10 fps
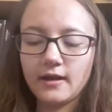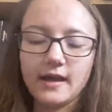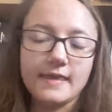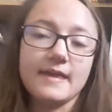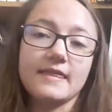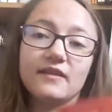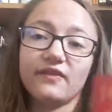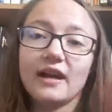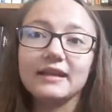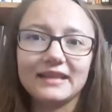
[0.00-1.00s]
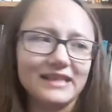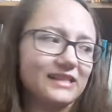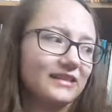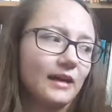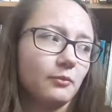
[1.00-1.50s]
and then The
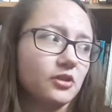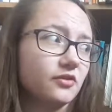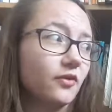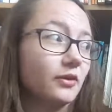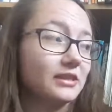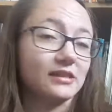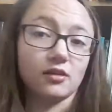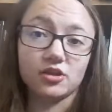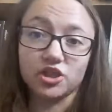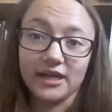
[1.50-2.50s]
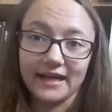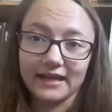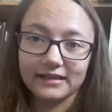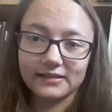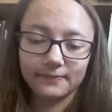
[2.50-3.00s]
Violinist's Thumb, which focuses on
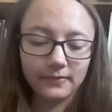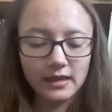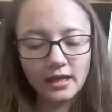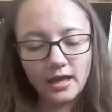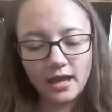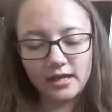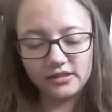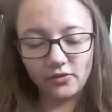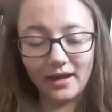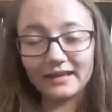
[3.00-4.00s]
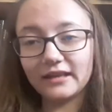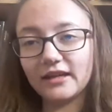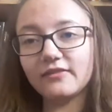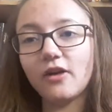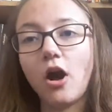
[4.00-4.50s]
genetics. And so I
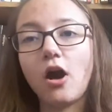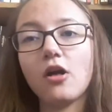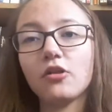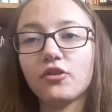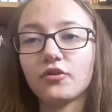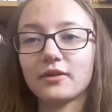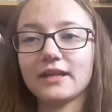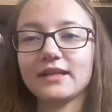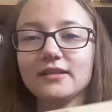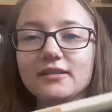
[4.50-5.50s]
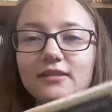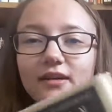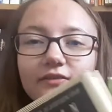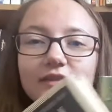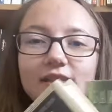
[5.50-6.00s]
love all 3
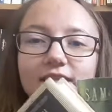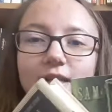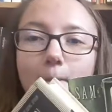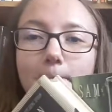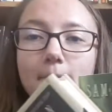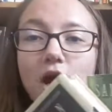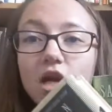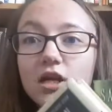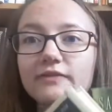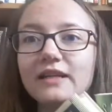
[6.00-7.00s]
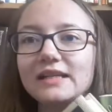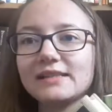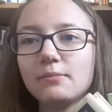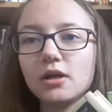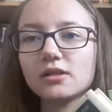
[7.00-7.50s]
of these marvelous
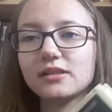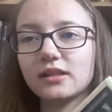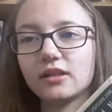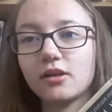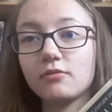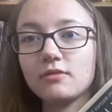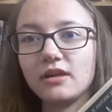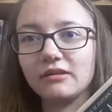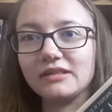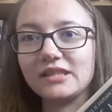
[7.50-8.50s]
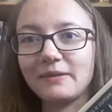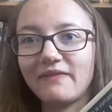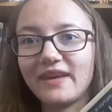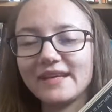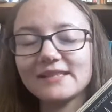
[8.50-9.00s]
books. There you go, now you can see my
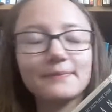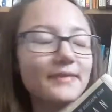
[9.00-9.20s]
face.